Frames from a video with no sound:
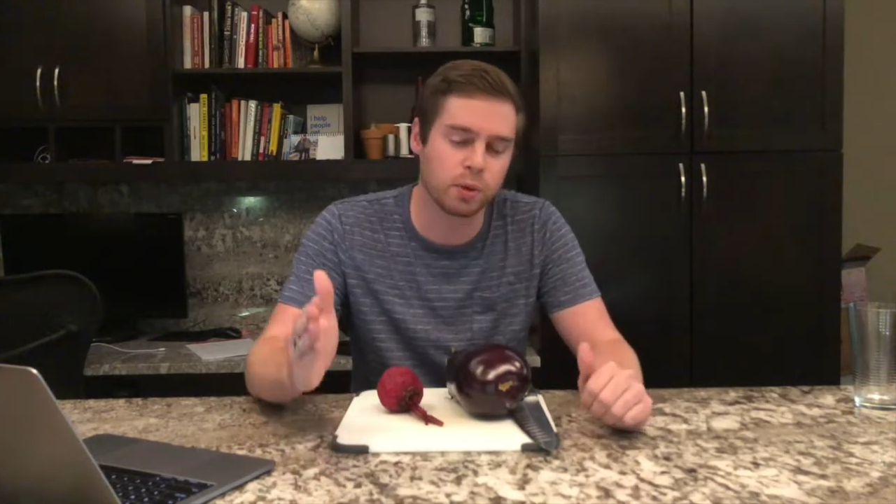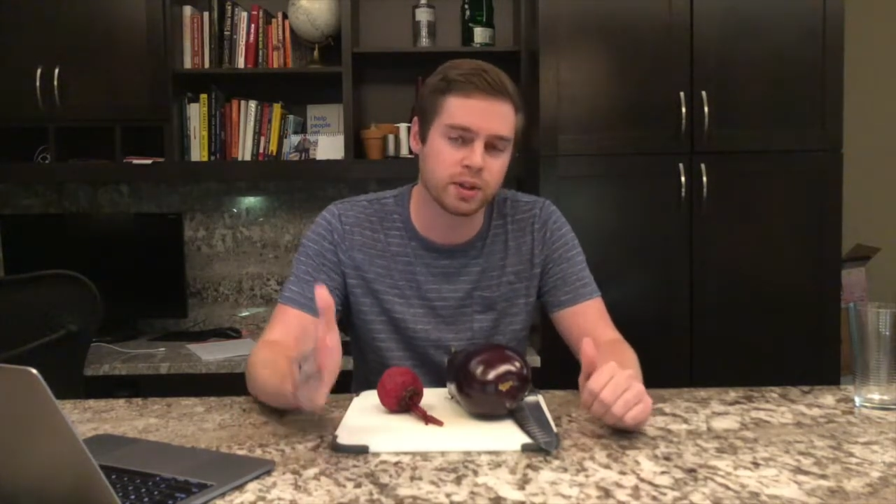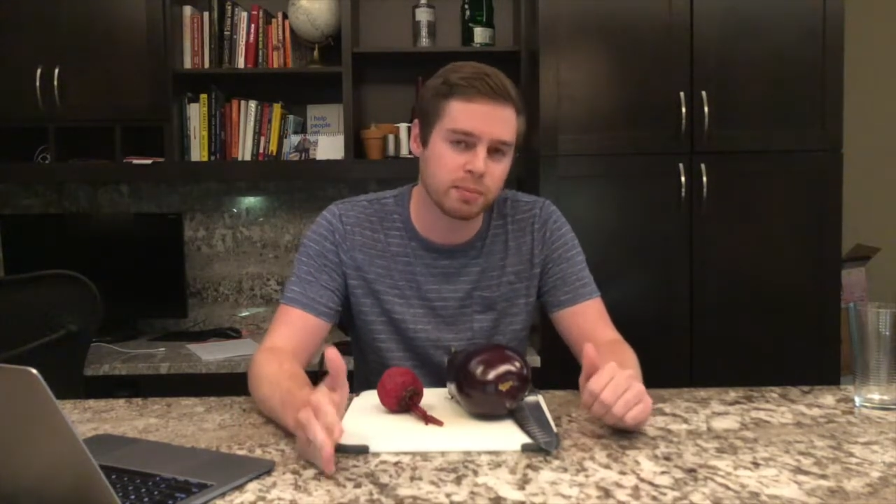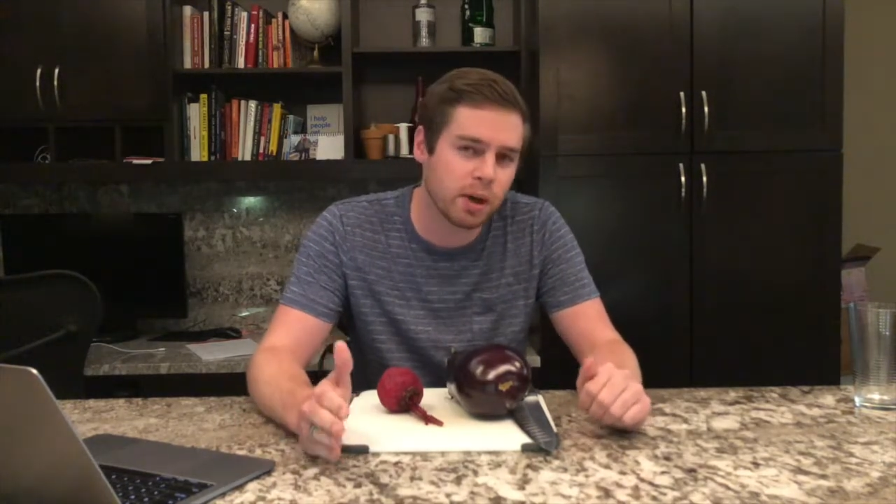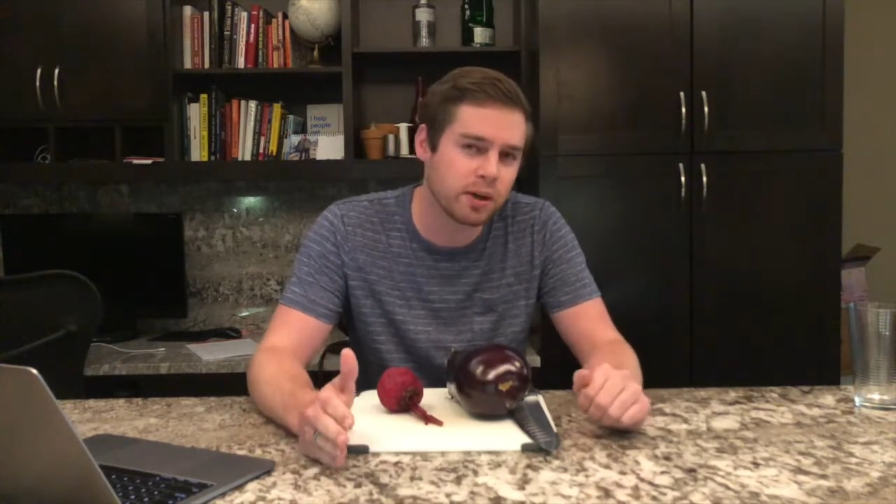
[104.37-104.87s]
were
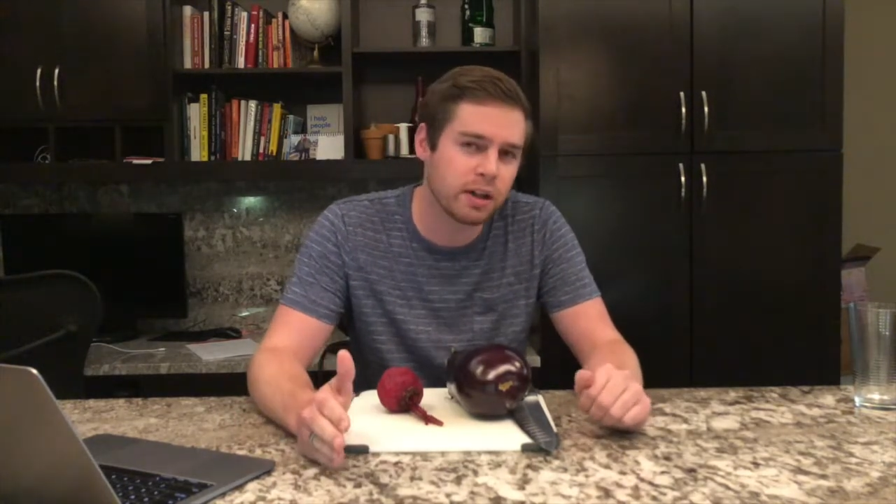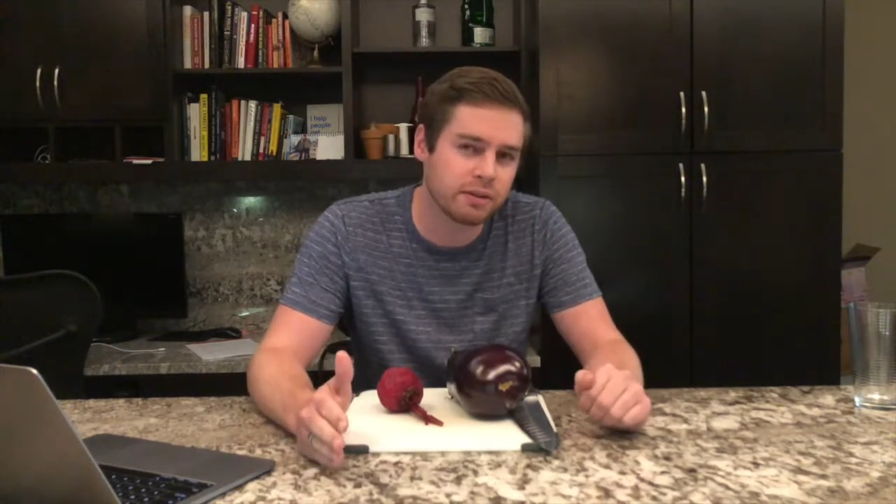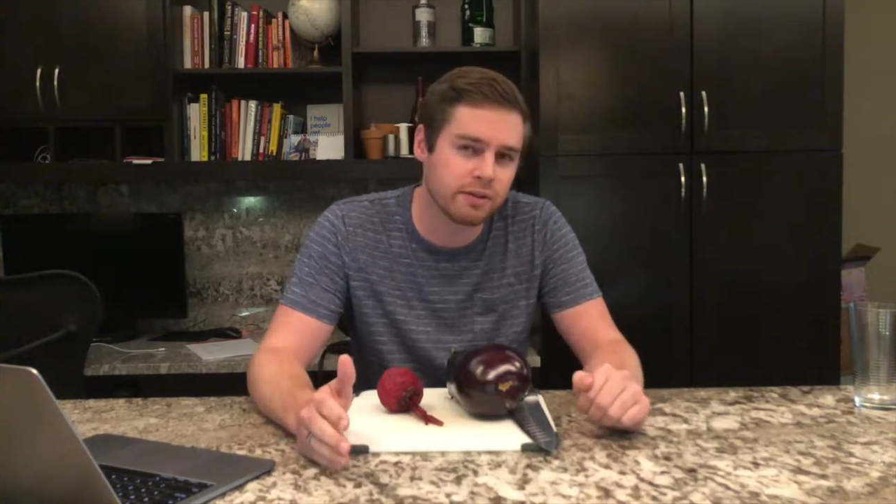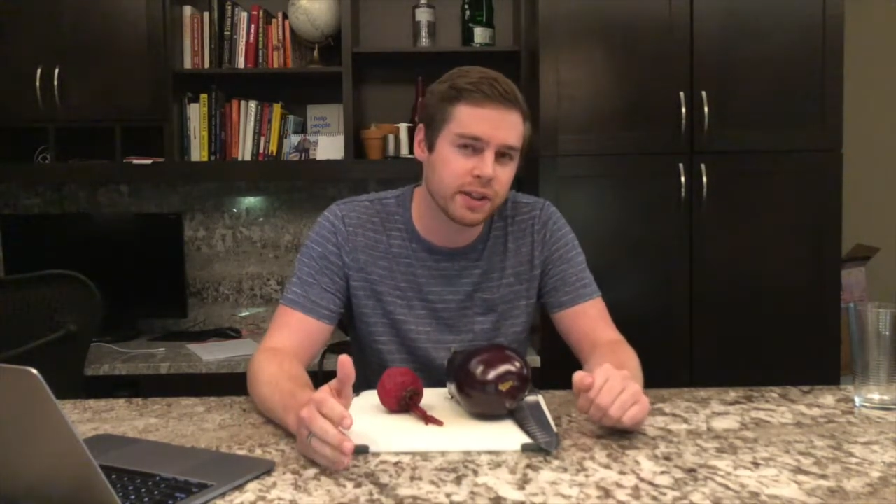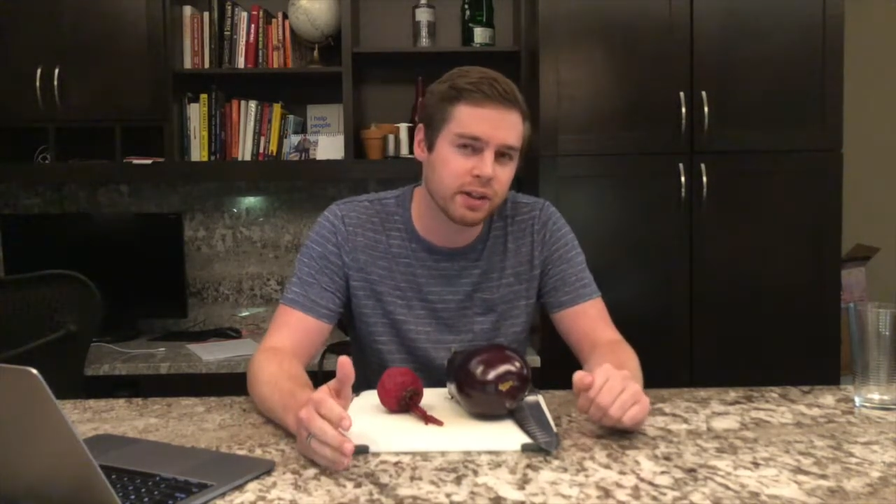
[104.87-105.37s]
smart enough
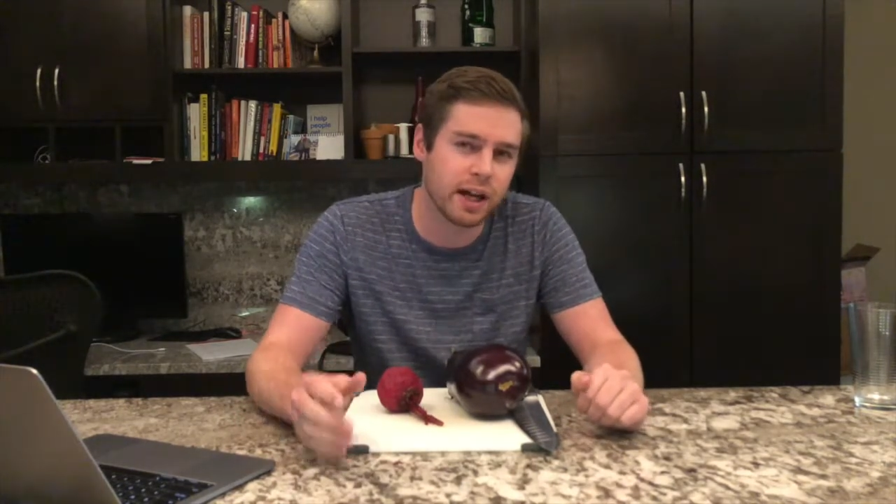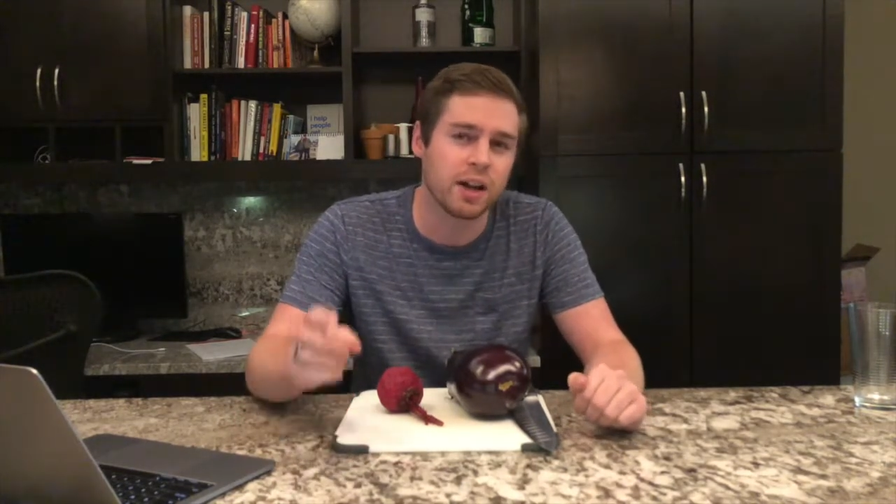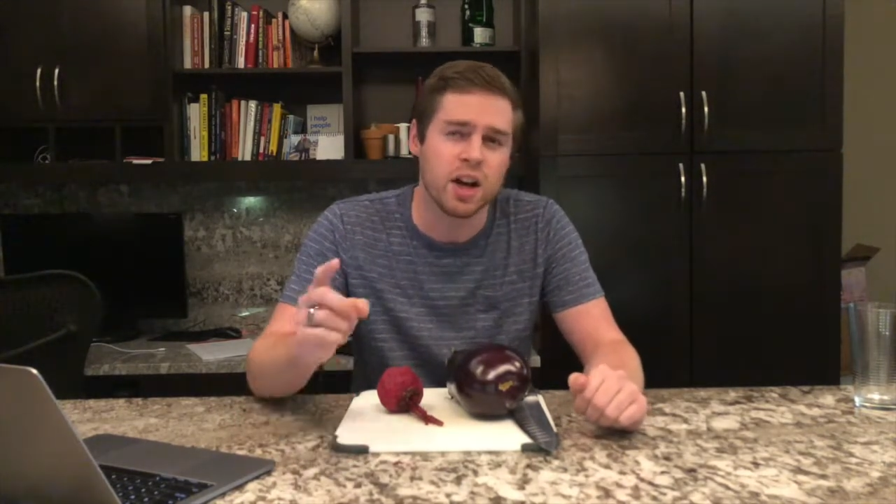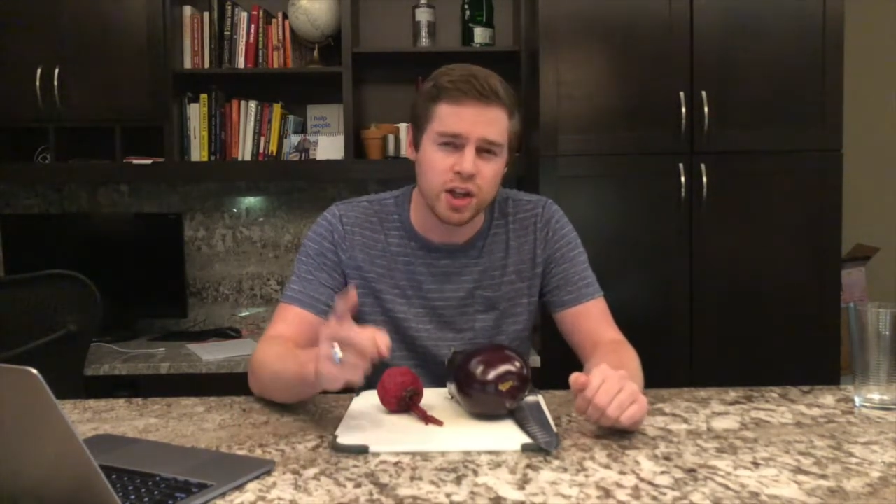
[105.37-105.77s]
to figure out